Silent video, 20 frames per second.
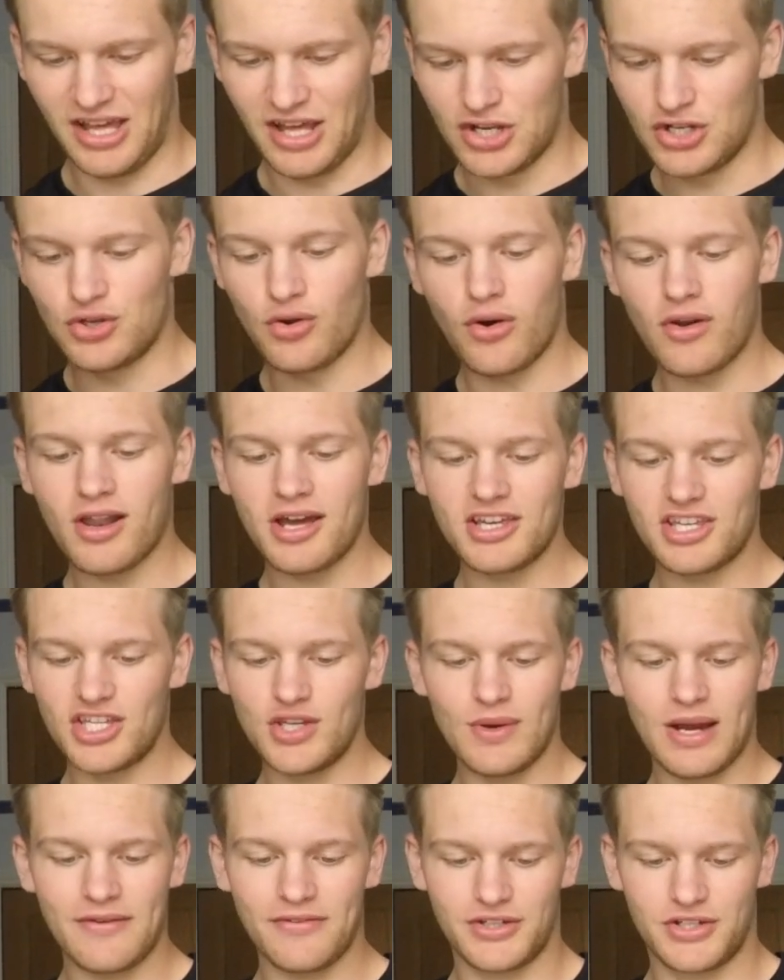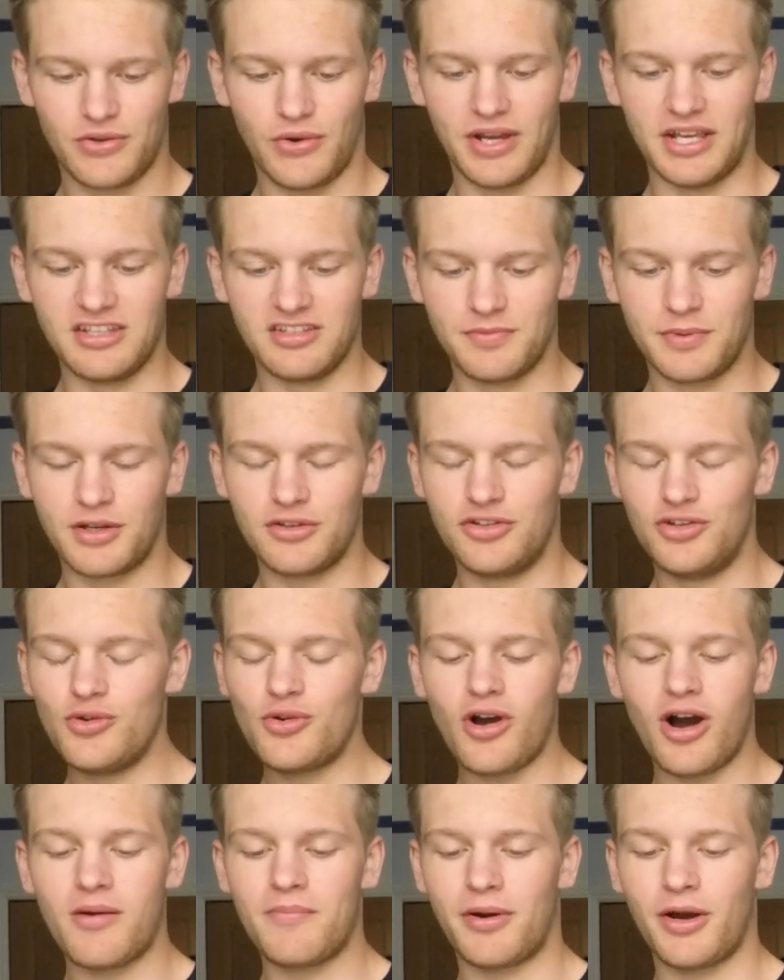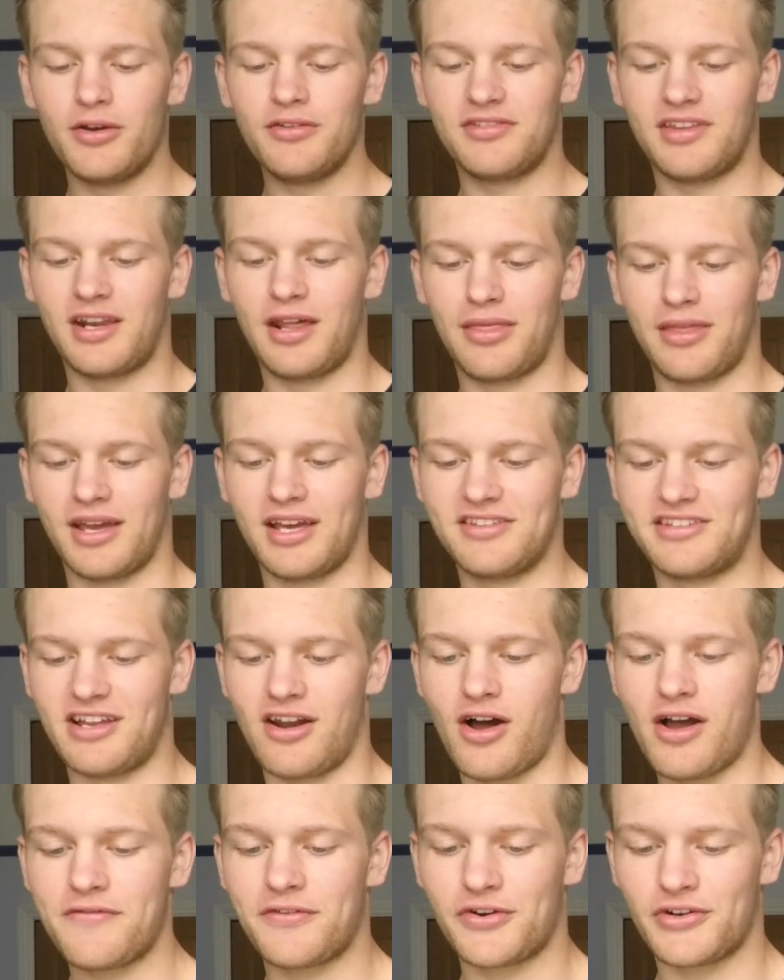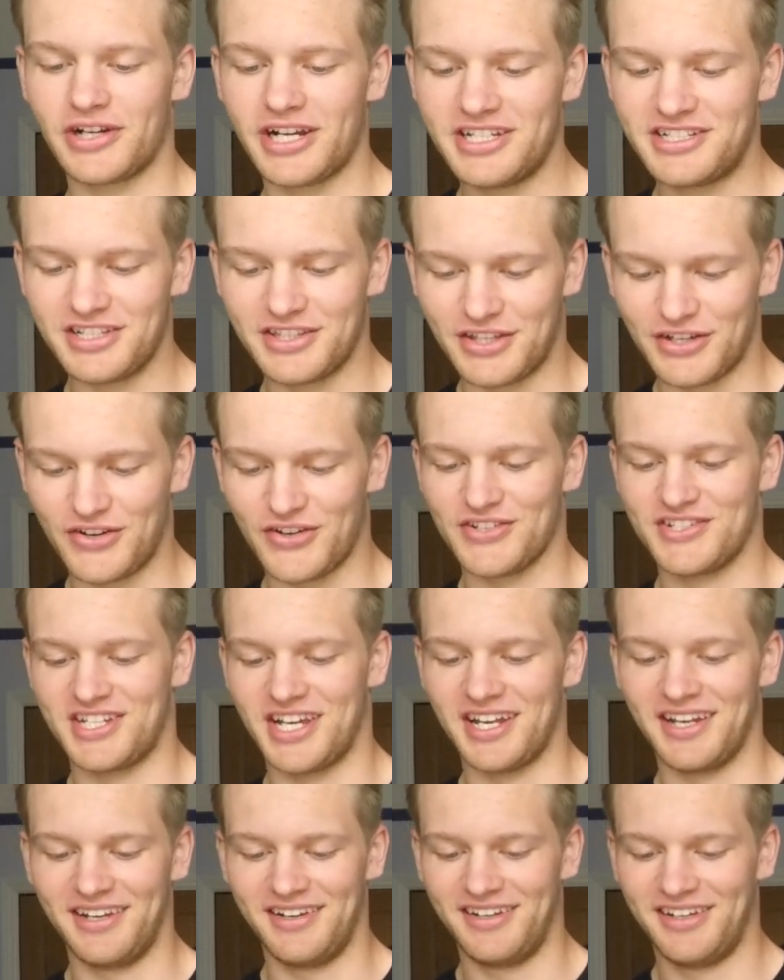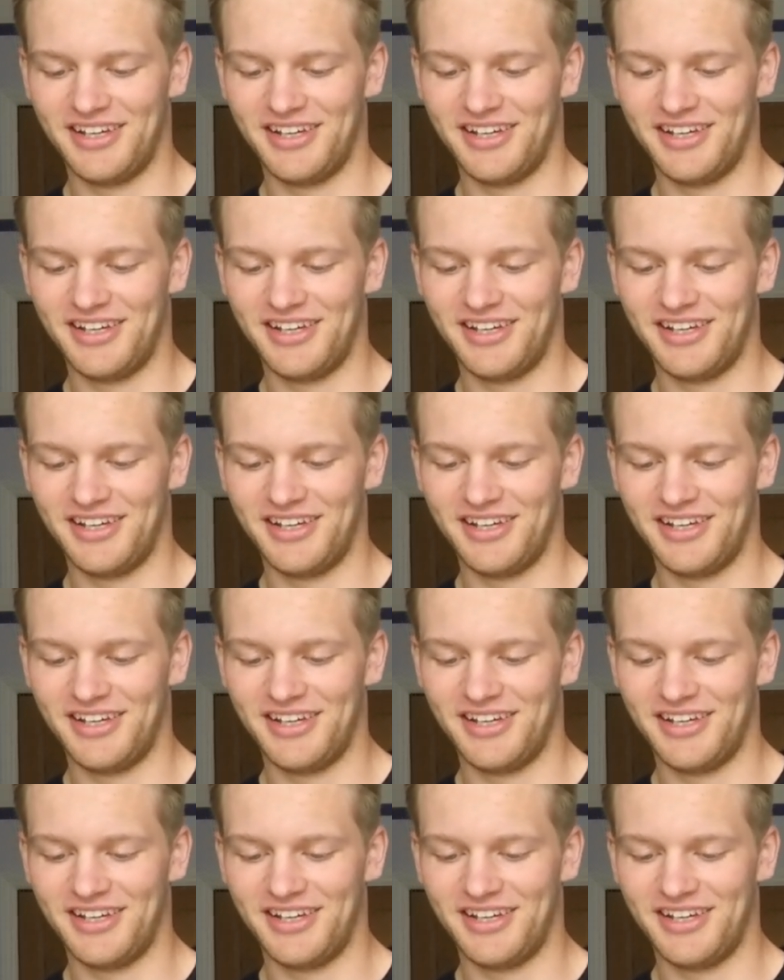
Not like you have a choice, because you can't post anything until I've created the content.